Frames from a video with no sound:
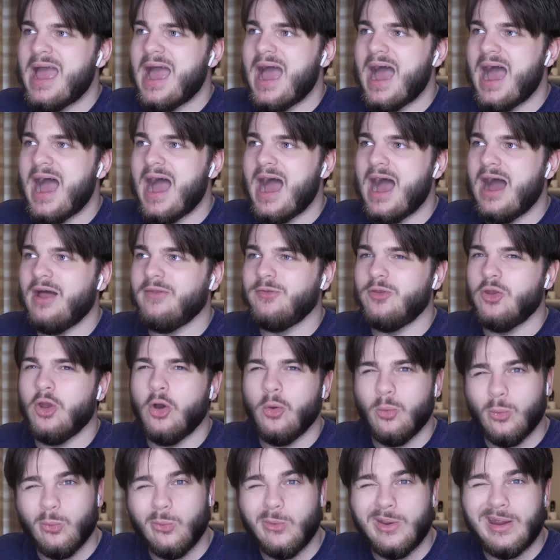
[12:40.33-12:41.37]
and
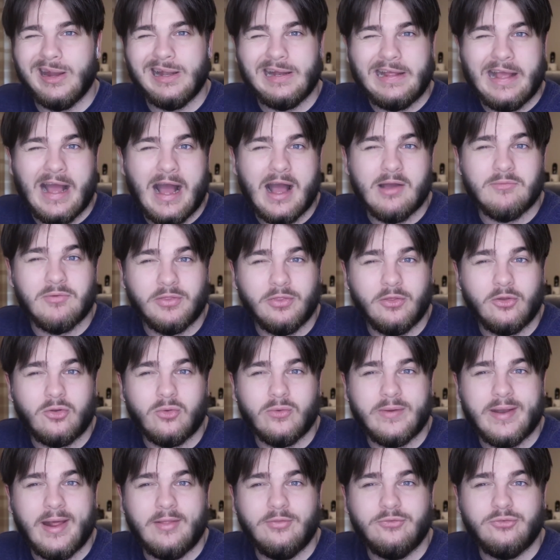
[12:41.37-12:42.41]
not really having the
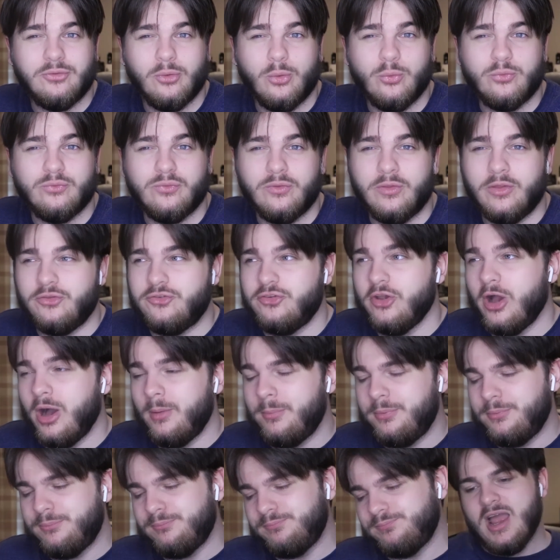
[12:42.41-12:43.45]
credentials for the
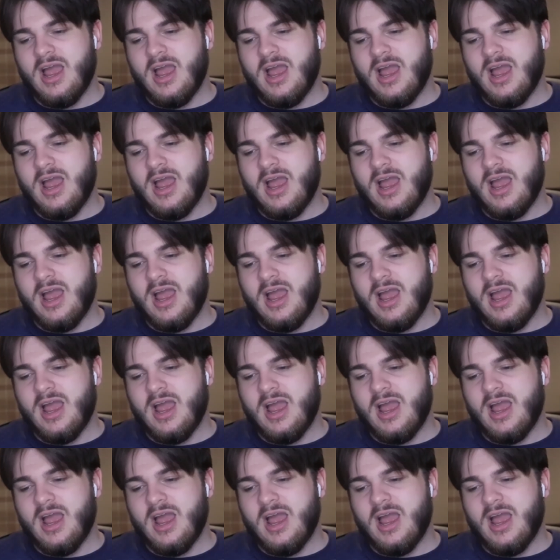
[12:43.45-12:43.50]
job.